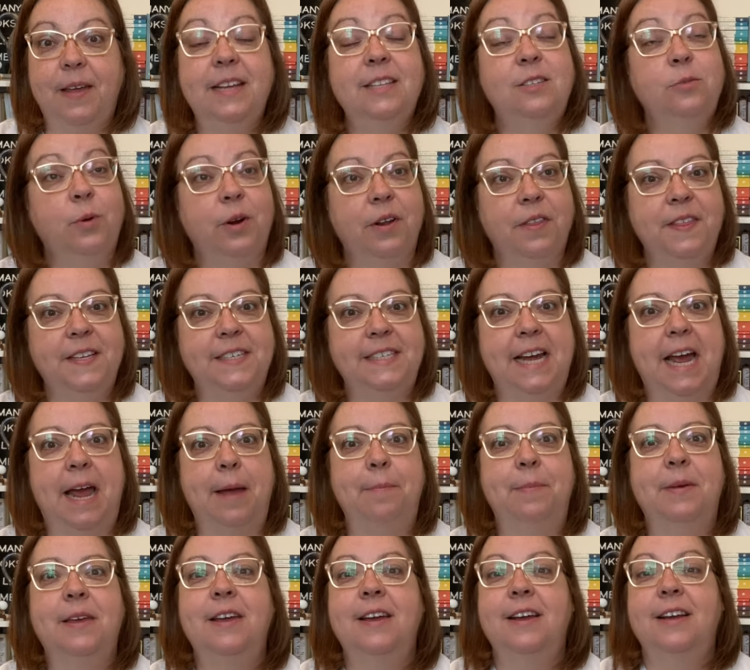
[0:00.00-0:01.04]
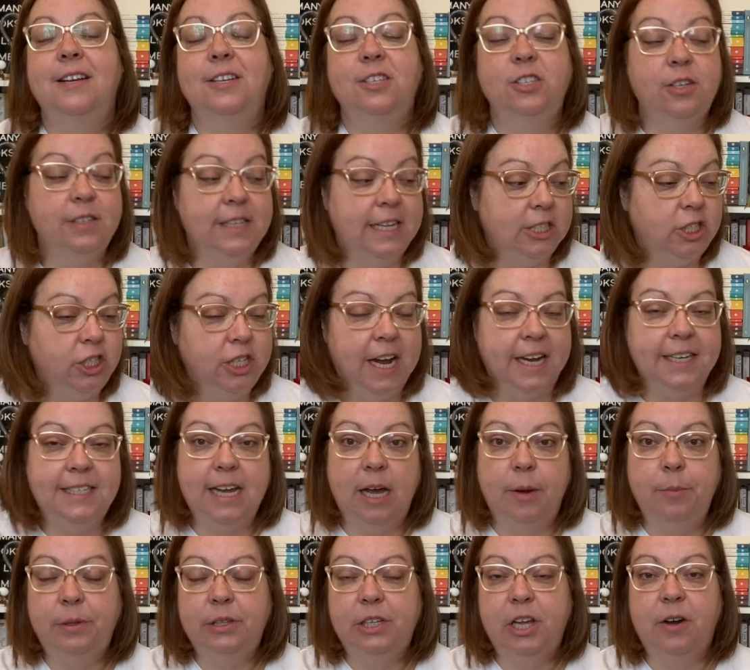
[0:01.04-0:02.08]
It's worth the time. So let's chat
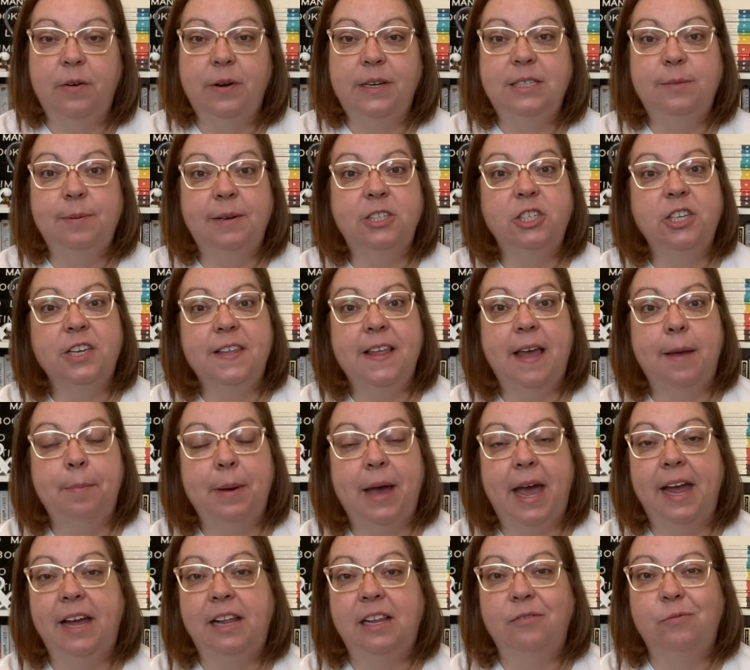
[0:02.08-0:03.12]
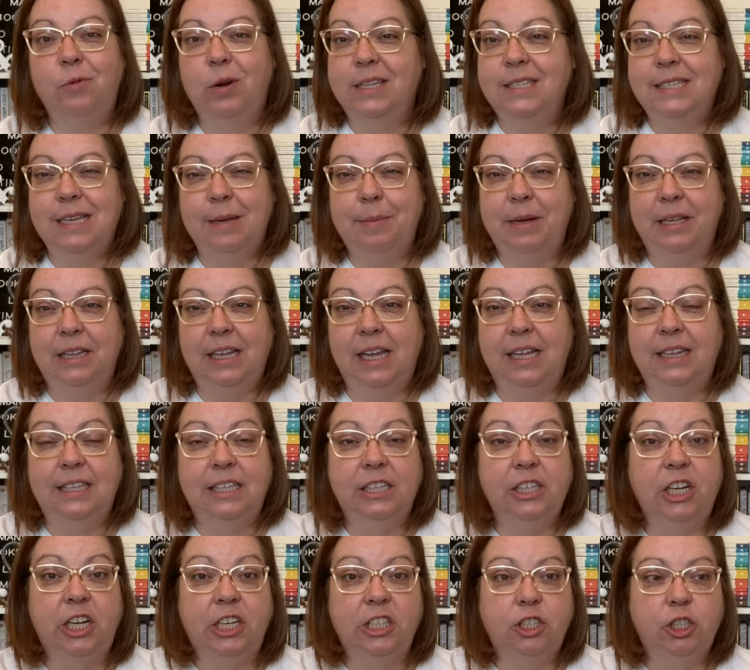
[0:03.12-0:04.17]
down below, especially that pile of ones I'm a
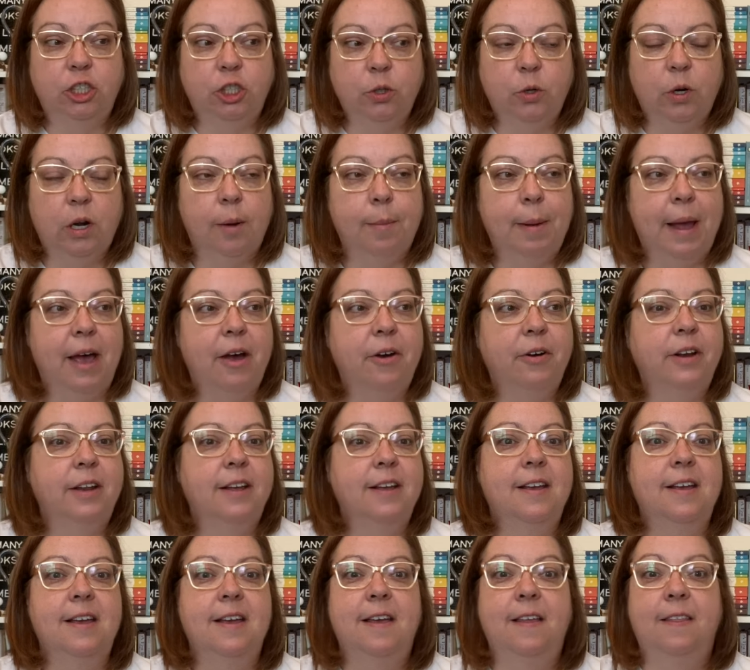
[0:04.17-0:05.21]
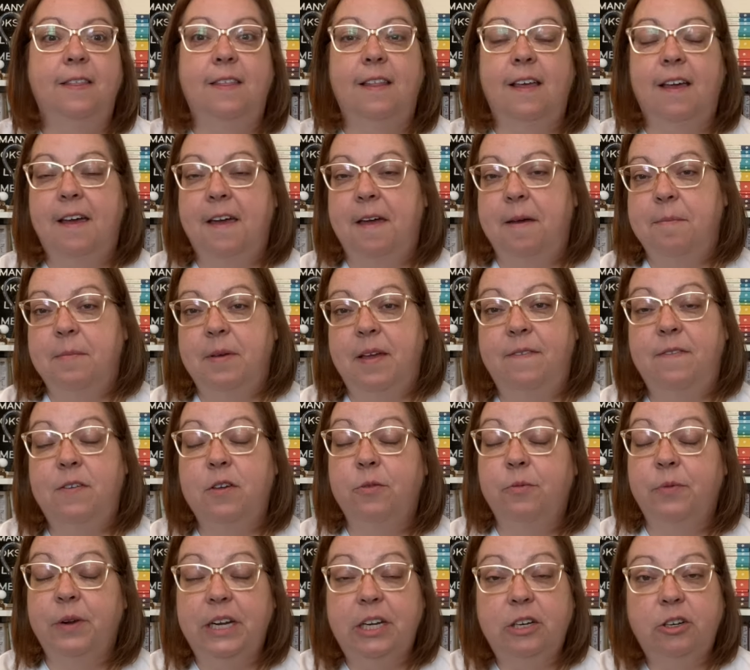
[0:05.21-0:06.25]
little unsure about. If you
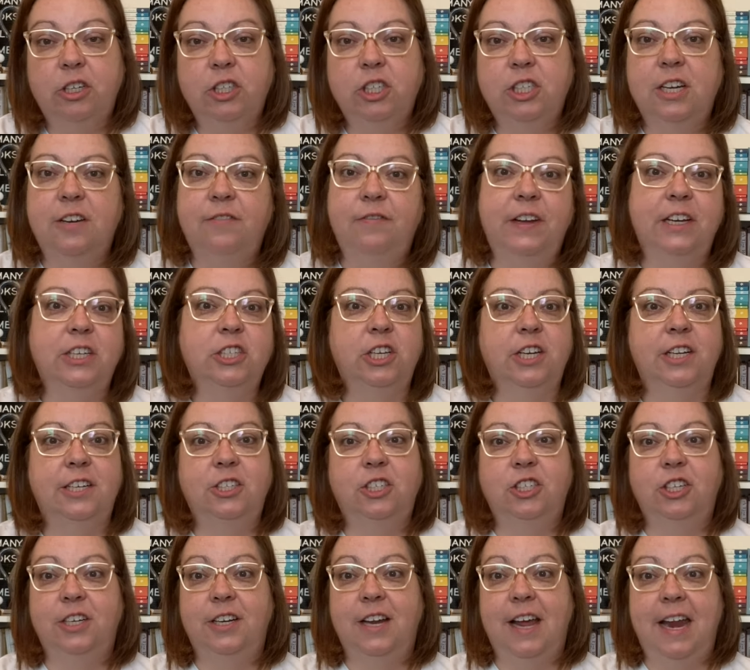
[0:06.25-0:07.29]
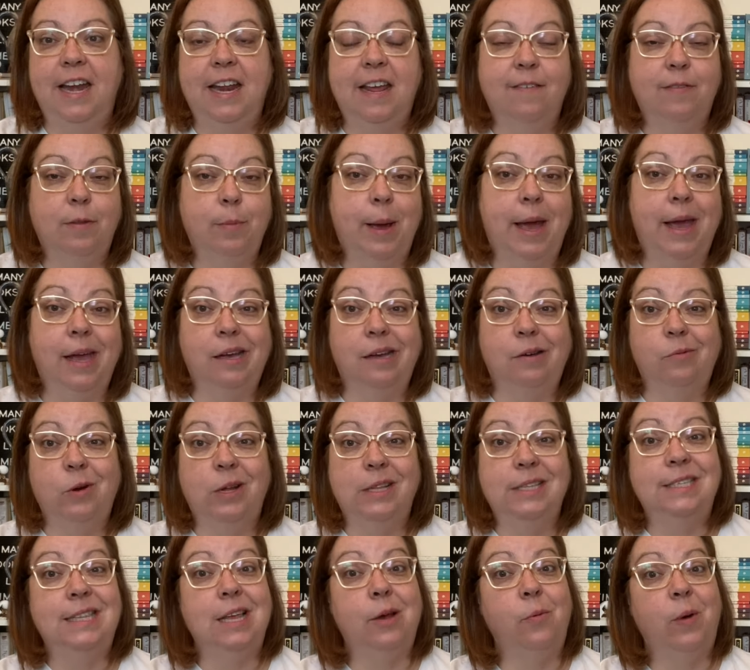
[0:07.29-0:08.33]
read Christian fiction, should any of the
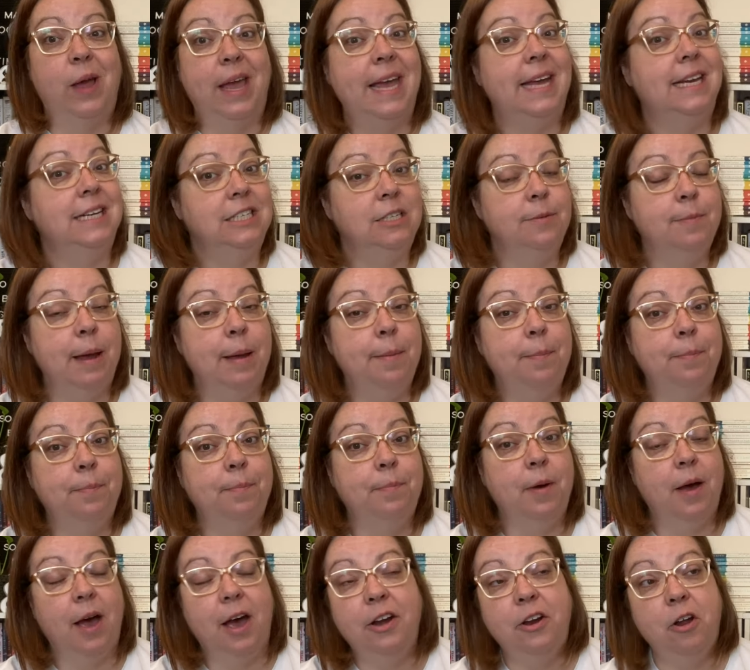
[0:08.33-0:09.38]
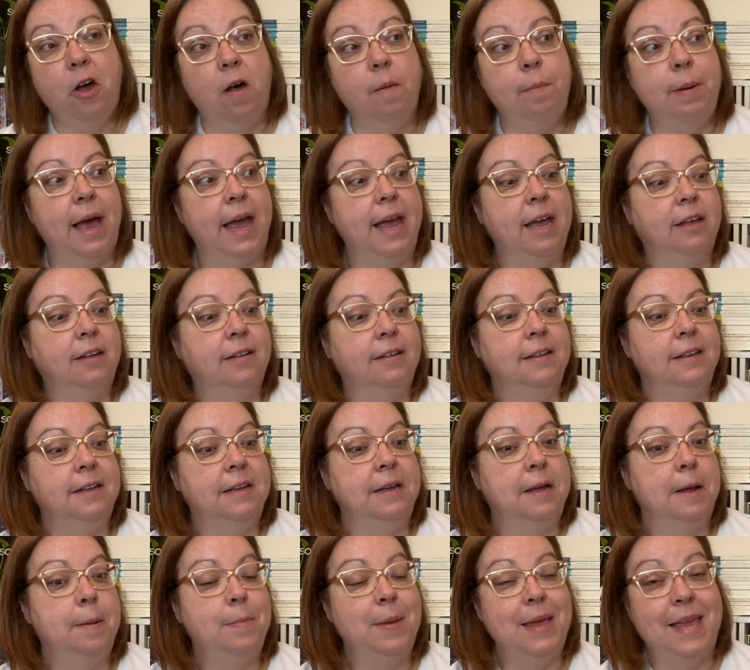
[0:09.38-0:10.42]
ones that went into my unhaul pile
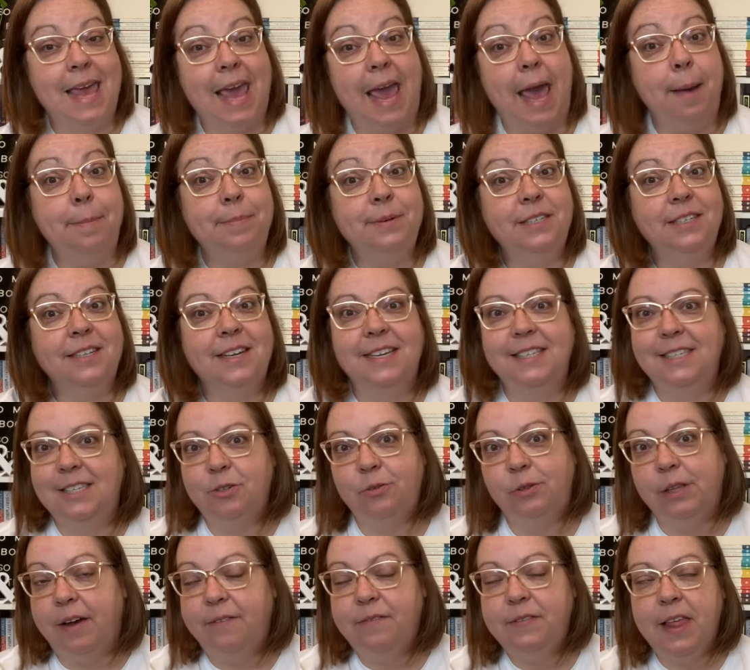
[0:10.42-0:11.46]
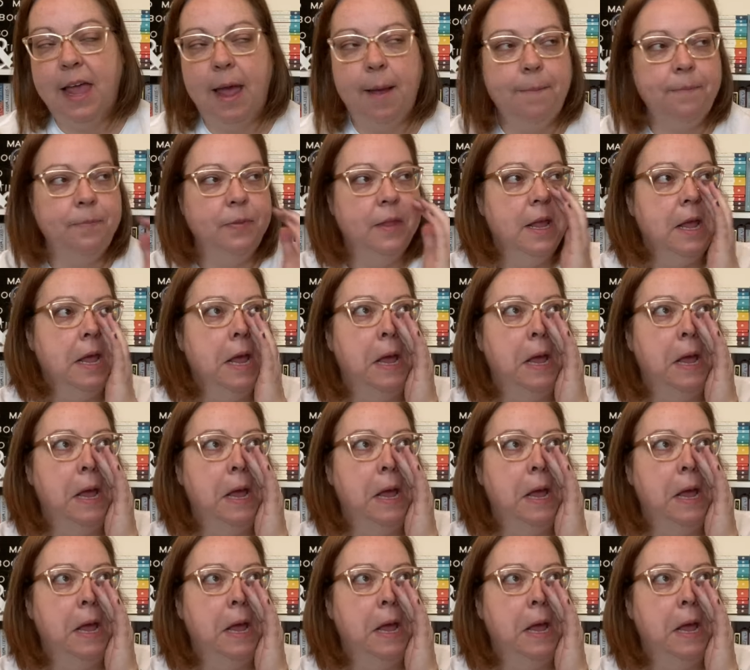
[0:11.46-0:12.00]
be kept because you love them?